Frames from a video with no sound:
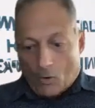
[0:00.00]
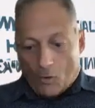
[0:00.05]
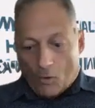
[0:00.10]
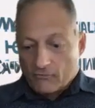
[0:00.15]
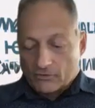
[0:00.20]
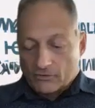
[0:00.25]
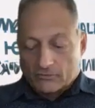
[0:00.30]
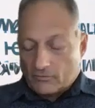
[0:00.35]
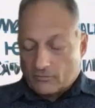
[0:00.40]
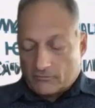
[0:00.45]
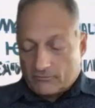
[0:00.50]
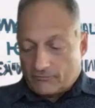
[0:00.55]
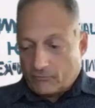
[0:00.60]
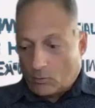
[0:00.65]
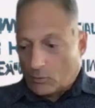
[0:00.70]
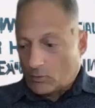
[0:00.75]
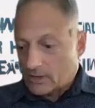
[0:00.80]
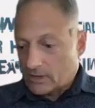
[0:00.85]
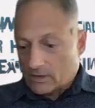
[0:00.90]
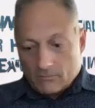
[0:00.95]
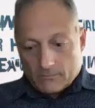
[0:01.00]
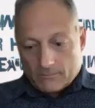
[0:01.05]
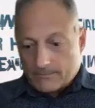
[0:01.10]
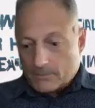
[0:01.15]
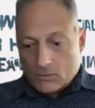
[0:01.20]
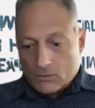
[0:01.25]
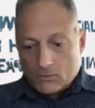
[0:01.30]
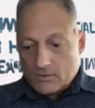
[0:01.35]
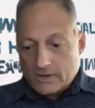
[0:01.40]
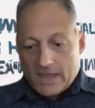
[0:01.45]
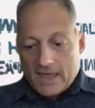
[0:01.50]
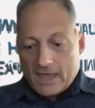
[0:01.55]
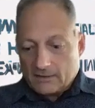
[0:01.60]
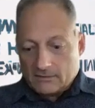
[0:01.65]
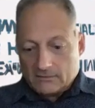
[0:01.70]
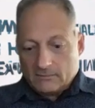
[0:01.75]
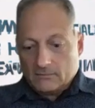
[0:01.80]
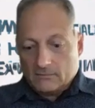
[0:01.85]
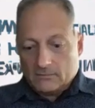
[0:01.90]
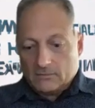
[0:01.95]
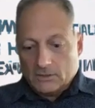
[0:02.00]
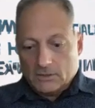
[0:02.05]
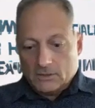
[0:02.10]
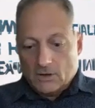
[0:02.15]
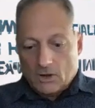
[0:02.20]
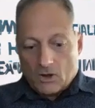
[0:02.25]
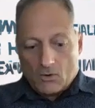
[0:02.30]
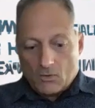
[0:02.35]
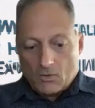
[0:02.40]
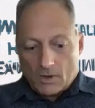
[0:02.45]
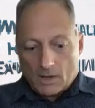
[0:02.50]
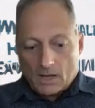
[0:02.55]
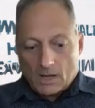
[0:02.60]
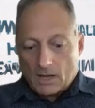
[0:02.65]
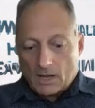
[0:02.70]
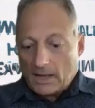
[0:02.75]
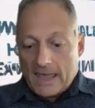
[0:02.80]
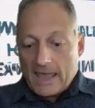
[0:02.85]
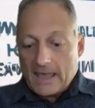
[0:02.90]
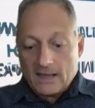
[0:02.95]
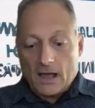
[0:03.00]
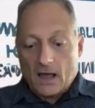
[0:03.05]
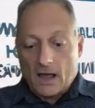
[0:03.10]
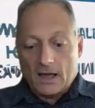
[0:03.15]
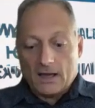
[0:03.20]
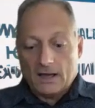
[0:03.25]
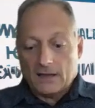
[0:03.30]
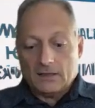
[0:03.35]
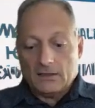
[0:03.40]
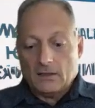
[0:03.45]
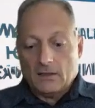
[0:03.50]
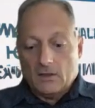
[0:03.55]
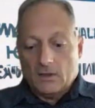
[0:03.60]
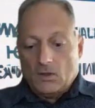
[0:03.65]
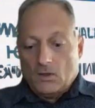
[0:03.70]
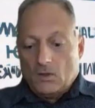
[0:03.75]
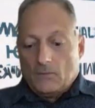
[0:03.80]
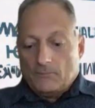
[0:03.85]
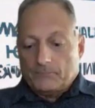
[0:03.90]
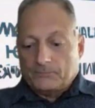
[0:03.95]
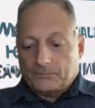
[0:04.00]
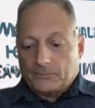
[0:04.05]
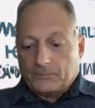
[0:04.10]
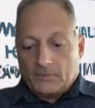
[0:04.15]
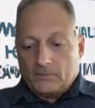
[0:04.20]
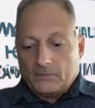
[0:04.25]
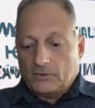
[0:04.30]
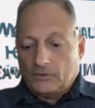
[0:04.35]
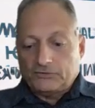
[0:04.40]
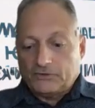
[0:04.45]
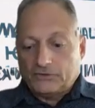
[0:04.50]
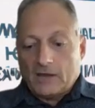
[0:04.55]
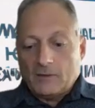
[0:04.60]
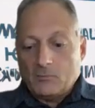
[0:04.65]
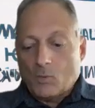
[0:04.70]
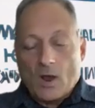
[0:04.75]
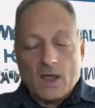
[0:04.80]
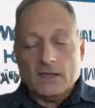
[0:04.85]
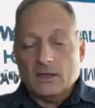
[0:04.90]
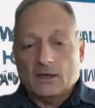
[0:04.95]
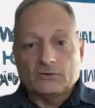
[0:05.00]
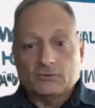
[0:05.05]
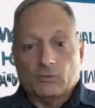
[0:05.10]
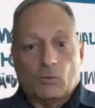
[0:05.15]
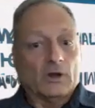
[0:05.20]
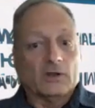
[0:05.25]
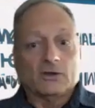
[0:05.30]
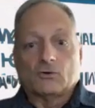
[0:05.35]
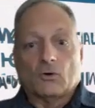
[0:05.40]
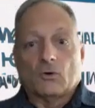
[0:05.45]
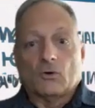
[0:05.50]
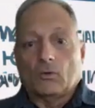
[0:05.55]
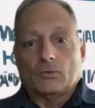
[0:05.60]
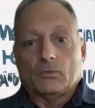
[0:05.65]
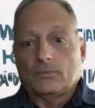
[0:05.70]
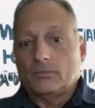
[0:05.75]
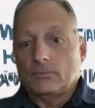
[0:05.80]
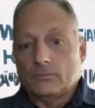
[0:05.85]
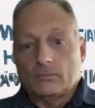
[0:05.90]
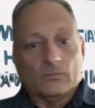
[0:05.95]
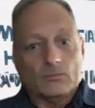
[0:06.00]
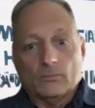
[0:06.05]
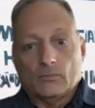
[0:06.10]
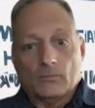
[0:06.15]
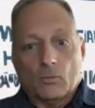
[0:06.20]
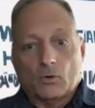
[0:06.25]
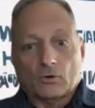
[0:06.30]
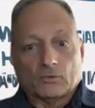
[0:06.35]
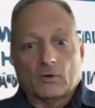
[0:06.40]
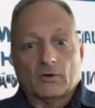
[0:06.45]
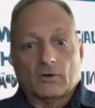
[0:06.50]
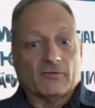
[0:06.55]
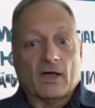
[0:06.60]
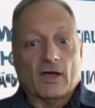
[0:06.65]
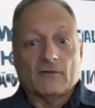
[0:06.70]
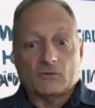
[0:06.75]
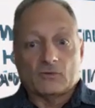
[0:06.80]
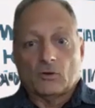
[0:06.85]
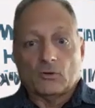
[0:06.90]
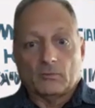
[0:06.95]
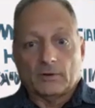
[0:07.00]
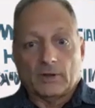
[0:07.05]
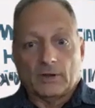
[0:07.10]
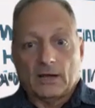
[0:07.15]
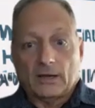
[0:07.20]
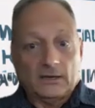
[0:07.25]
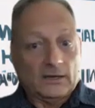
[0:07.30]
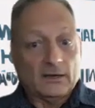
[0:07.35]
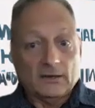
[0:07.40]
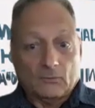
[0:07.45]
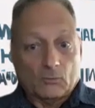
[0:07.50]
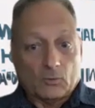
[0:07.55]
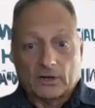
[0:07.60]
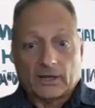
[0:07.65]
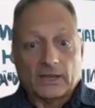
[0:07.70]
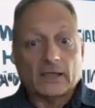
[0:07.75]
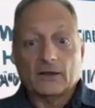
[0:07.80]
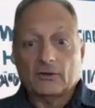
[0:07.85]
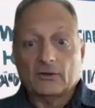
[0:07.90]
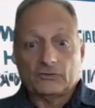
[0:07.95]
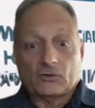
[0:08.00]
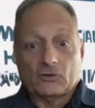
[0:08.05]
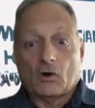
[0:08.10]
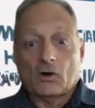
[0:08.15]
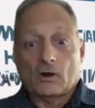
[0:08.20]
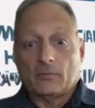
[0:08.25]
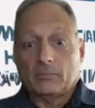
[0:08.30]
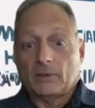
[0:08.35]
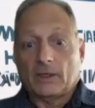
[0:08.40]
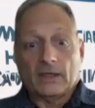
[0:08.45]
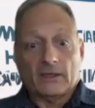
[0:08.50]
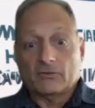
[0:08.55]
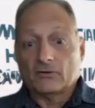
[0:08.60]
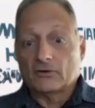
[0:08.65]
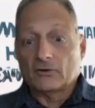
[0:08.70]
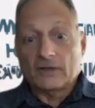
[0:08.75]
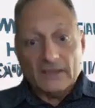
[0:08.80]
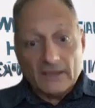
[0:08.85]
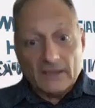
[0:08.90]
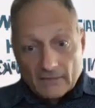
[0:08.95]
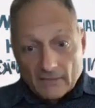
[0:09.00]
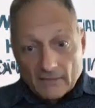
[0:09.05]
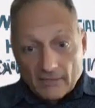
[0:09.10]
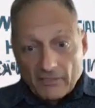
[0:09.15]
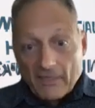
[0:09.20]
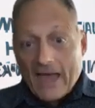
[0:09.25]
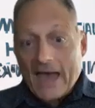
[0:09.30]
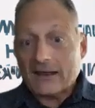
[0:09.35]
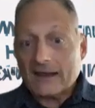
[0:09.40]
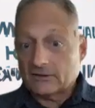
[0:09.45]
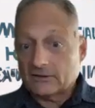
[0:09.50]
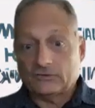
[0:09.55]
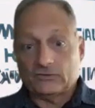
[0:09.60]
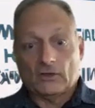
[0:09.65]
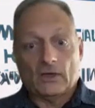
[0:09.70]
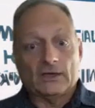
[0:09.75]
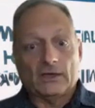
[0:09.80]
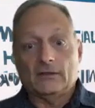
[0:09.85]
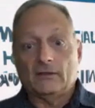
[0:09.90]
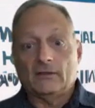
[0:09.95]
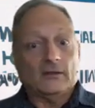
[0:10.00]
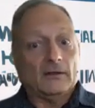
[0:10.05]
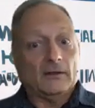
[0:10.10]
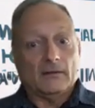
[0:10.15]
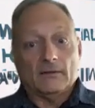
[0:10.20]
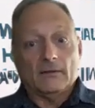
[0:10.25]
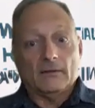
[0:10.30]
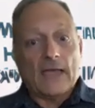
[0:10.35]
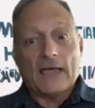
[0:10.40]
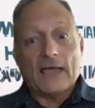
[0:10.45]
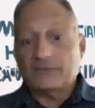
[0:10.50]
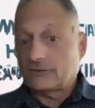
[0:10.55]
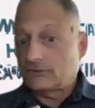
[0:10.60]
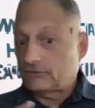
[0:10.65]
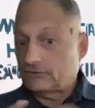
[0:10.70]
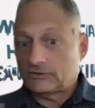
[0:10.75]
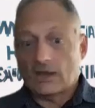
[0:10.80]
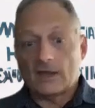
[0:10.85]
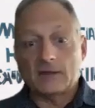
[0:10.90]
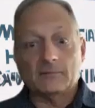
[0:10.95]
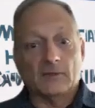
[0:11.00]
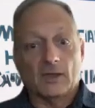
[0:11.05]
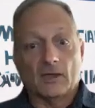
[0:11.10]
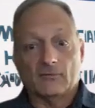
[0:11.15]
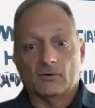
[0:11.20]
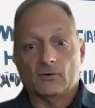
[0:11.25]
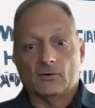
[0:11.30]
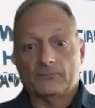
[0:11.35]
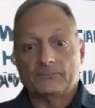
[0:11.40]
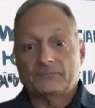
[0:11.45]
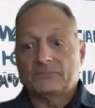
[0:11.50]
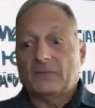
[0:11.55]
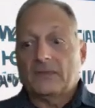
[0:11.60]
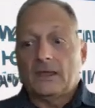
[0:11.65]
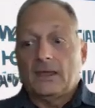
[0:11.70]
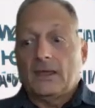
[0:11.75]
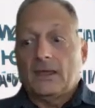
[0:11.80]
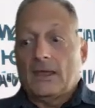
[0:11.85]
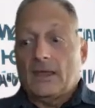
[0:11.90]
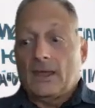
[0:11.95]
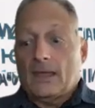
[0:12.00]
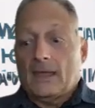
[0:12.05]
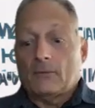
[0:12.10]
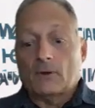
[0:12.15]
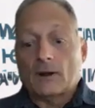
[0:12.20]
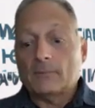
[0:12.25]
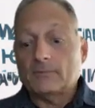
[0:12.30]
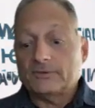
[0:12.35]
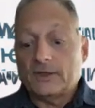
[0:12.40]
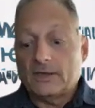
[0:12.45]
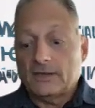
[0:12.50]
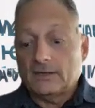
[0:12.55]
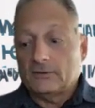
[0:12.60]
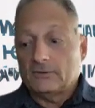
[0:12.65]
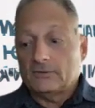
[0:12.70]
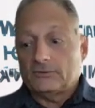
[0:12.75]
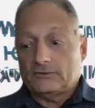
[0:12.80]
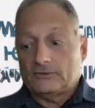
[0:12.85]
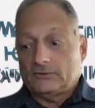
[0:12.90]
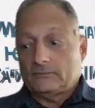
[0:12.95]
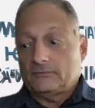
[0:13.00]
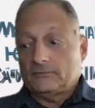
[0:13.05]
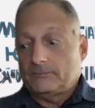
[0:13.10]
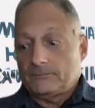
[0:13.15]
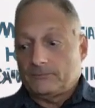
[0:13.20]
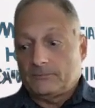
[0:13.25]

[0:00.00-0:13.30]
over 40 who get, AI the same way a 20-year-old or 25-year-old would get it, and working in a startup. Like they're that excited at the same level. And what I'm saying is